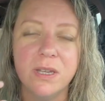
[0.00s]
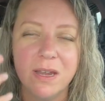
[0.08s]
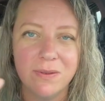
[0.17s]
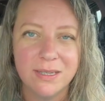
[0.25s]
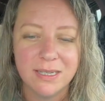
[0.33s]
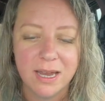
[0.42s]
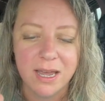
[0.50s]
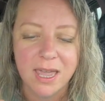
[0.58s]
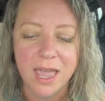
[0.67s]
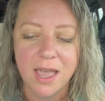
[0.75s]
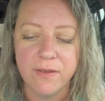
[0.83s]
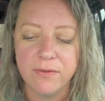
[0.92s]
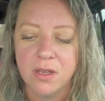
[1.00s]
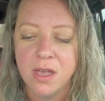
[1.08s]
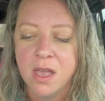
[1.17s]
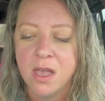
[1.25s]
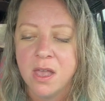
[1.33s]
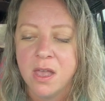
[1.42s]
He was naive,
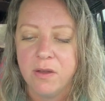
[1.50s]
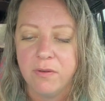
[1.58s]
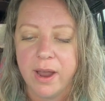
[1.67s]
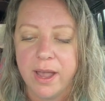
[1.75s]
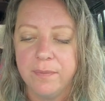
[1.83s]
right?